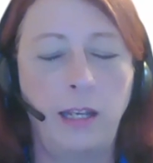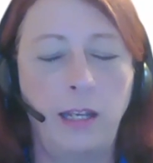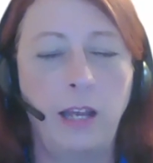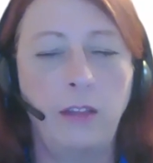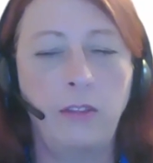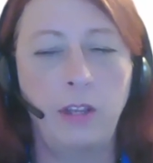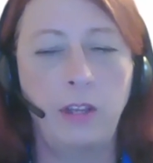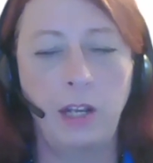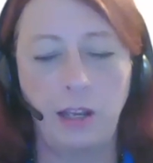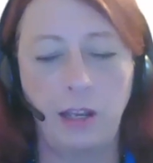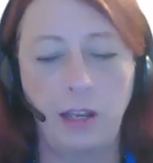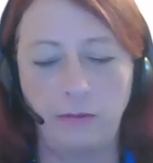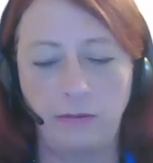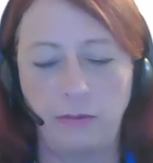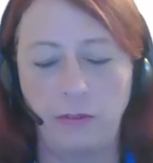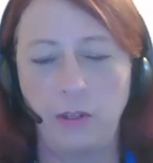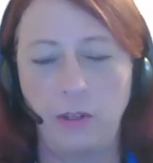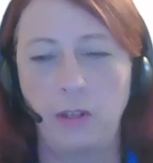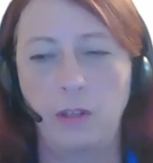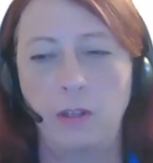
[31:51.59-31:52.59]
Now that
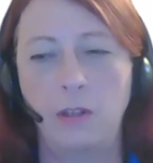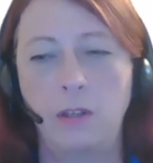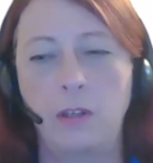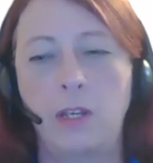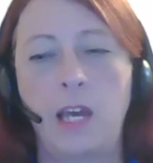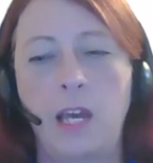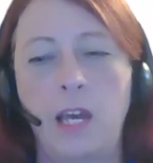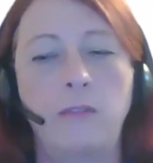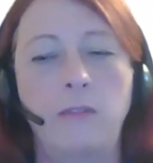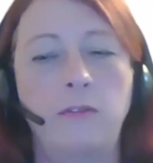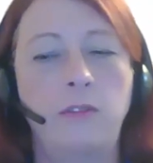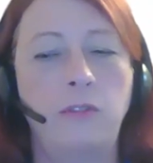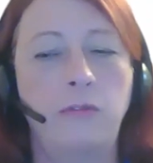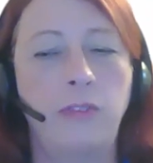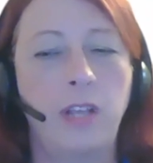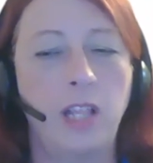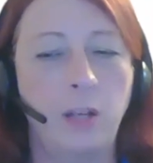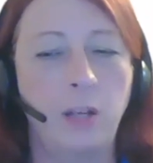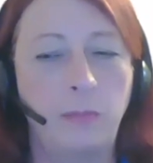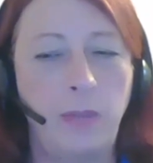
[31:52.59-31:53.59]
I've kind of
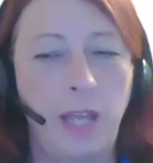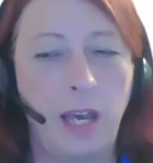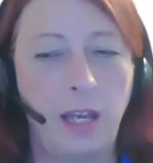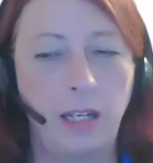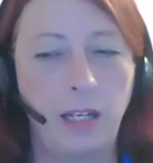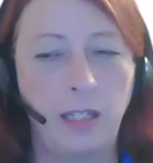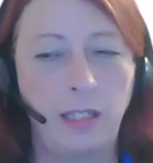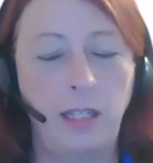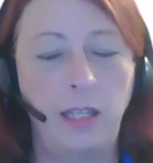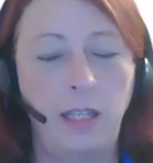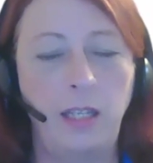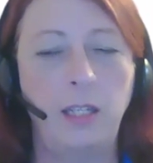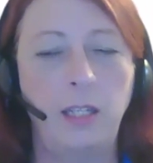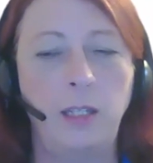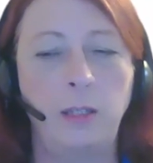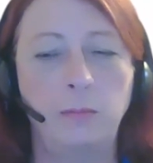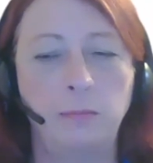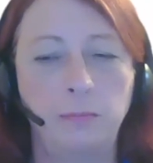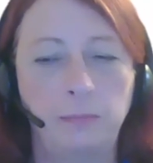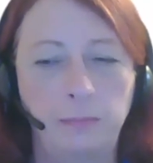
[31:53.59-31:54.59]
developed out a
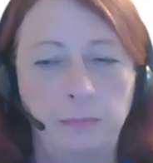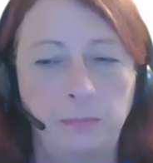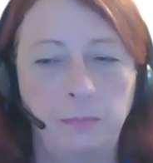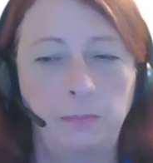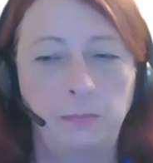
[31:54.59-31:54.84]
team,